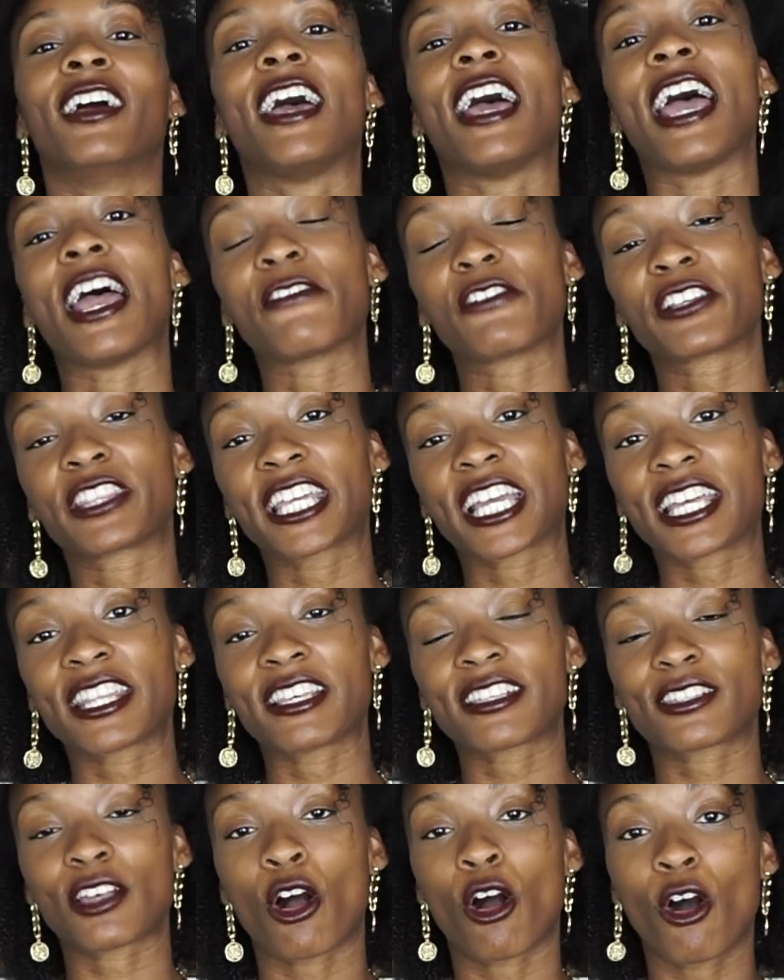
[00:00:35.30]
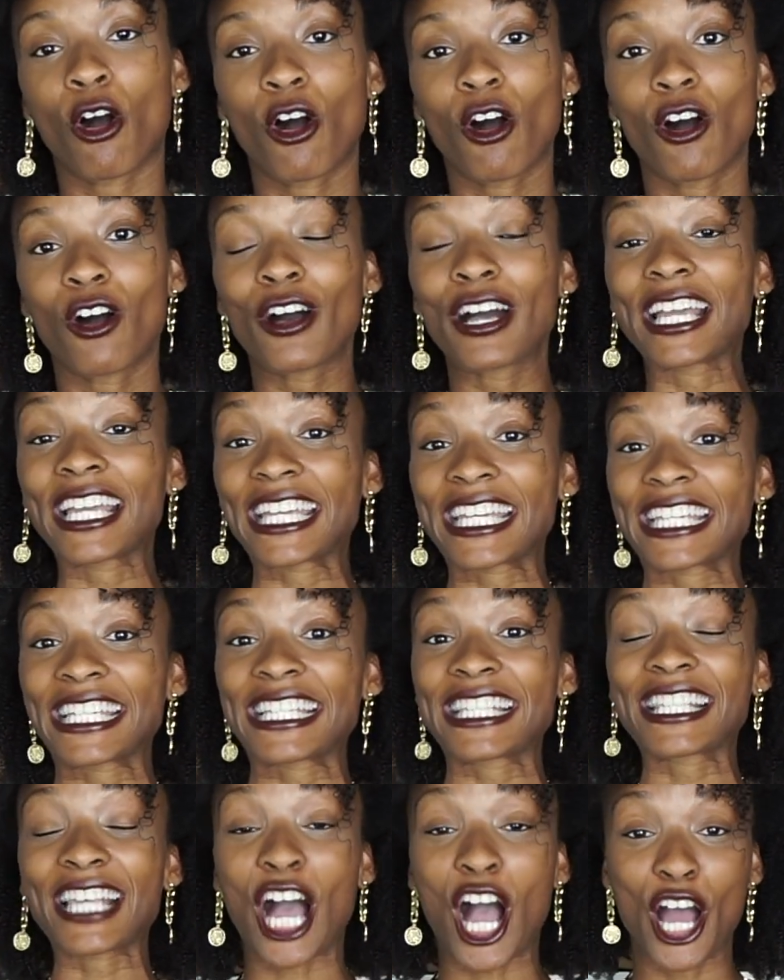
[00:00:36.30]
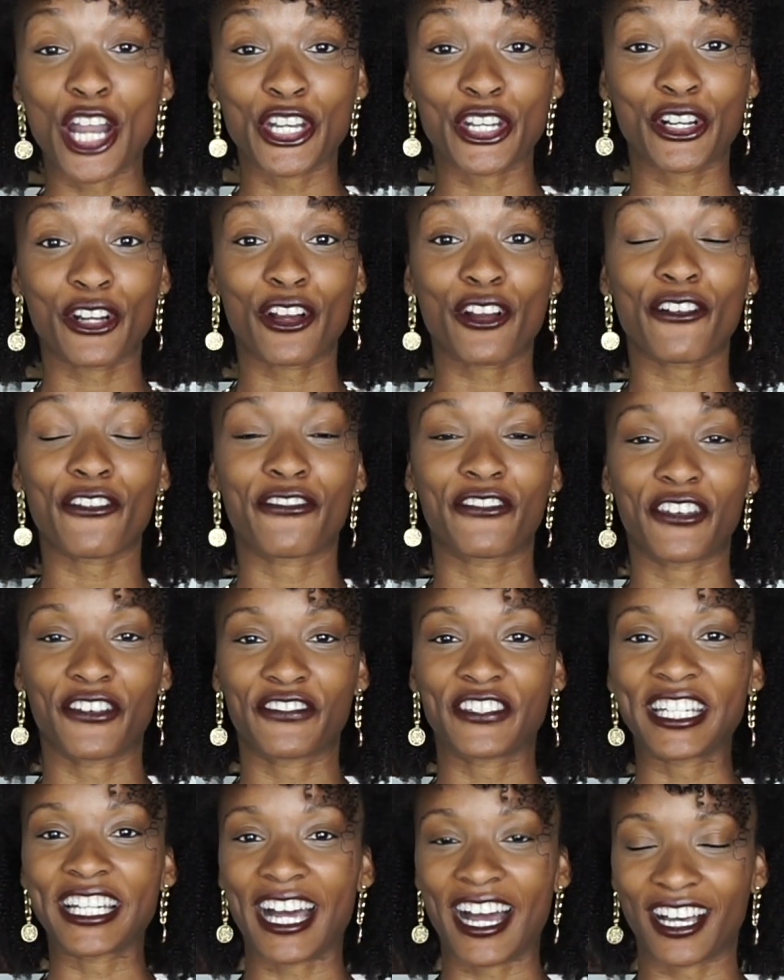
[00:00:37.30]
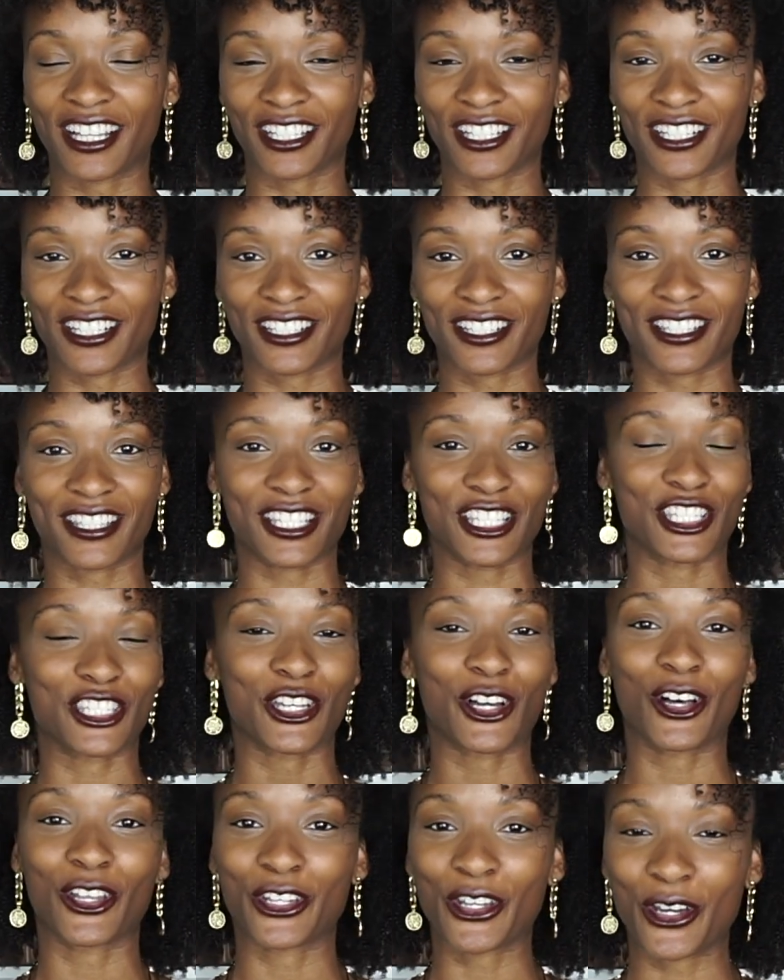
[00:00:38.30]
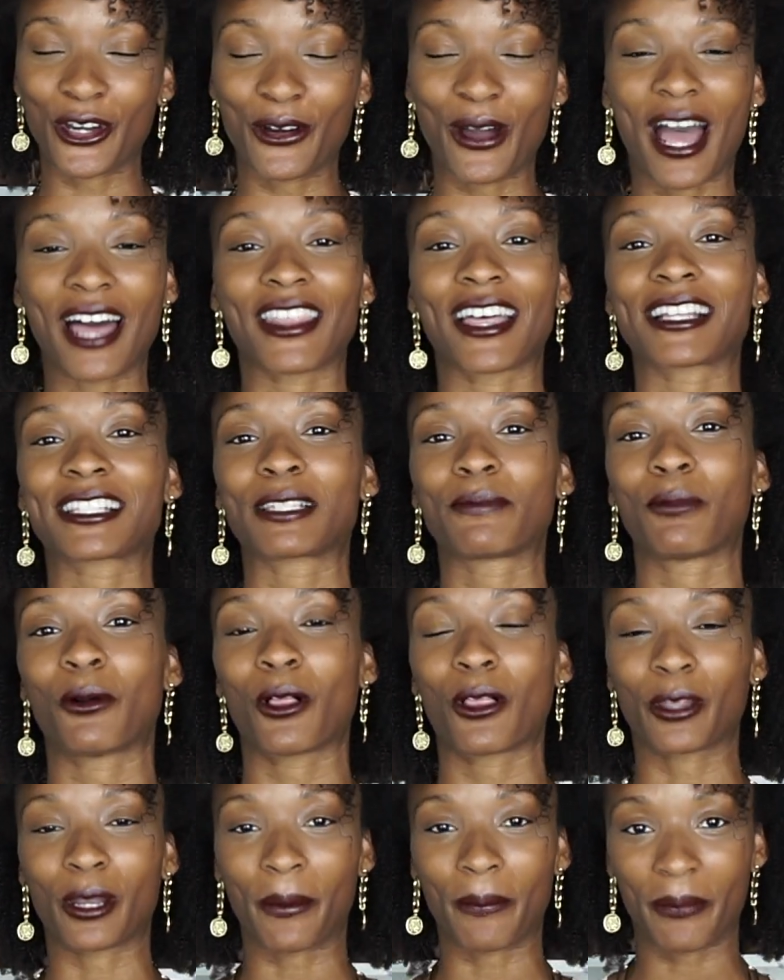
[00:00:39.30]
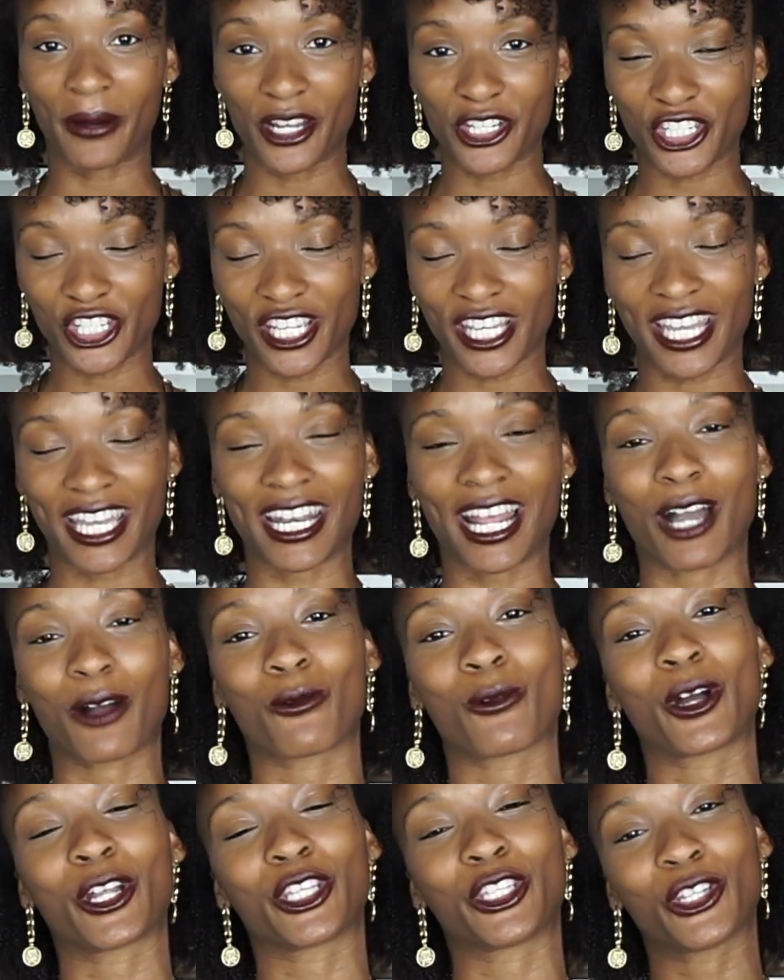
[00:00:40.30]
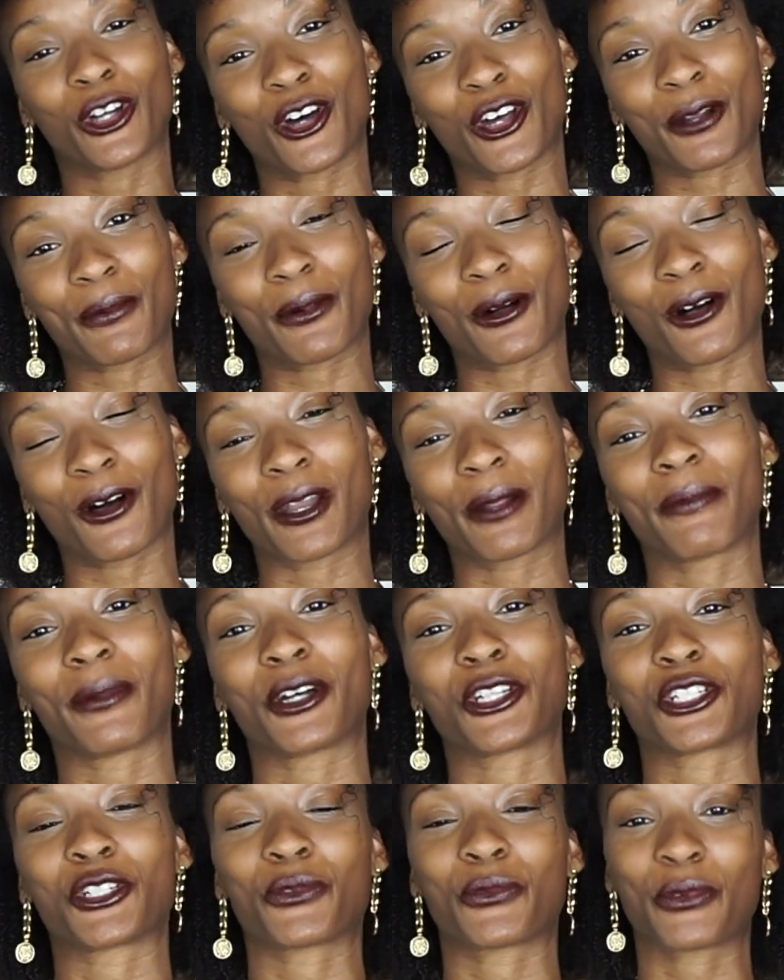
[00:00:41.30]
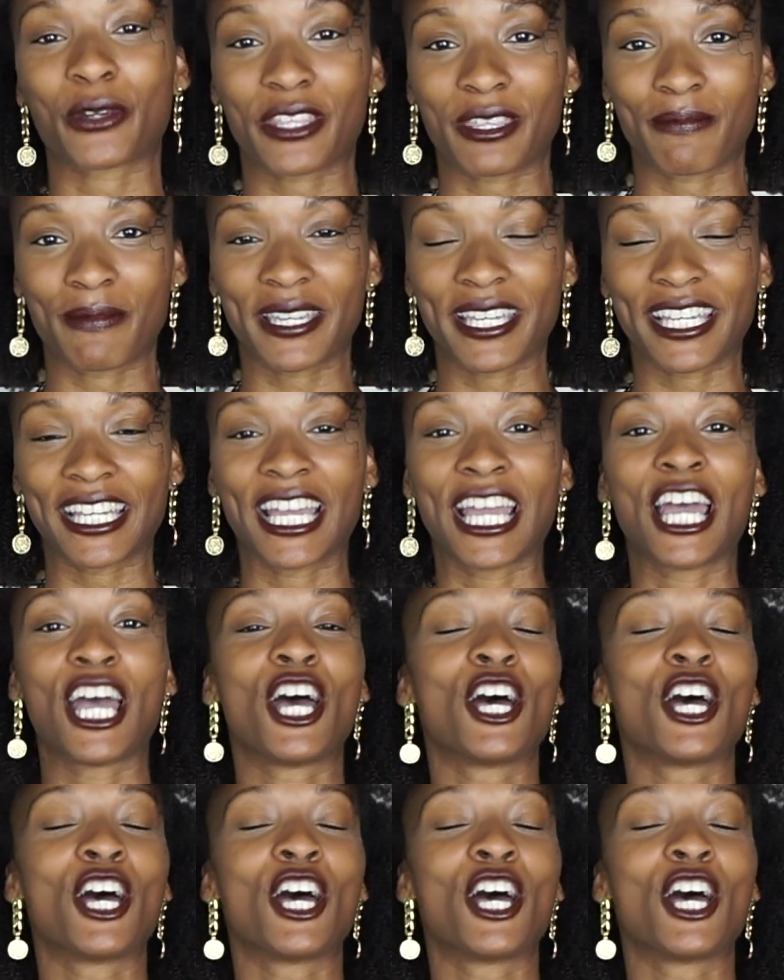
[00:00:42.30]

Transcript: Everything in this haul is under $50. Y'all know I like to ball on a budget, and I want y'all to ball on a budget with me.